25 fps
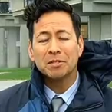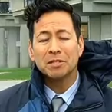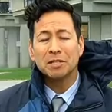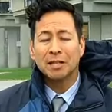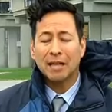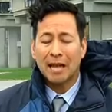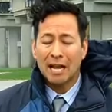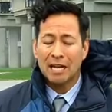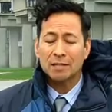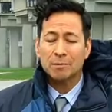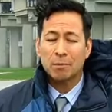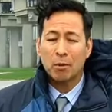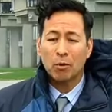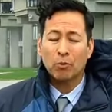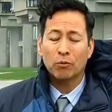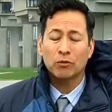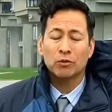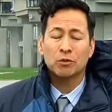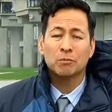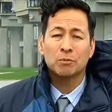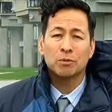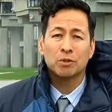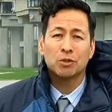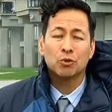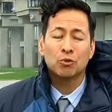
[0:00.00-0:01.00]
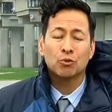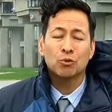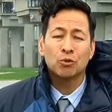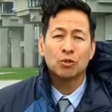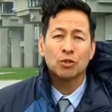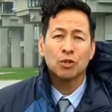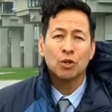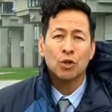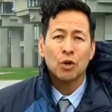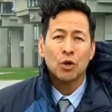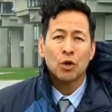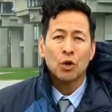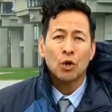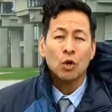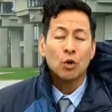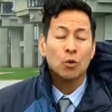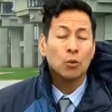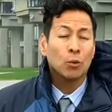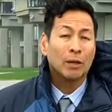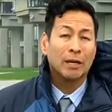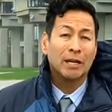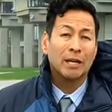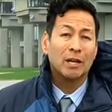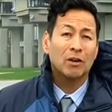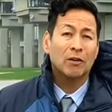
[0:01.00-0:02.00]
Today I spoke with some students who
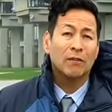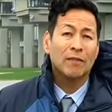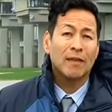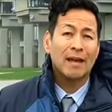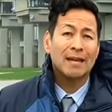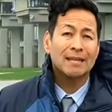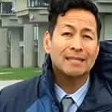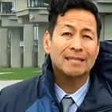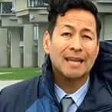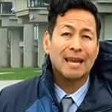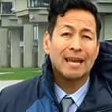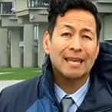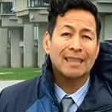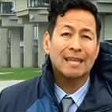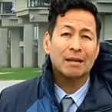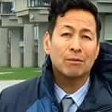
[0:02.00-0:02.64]
were here that day.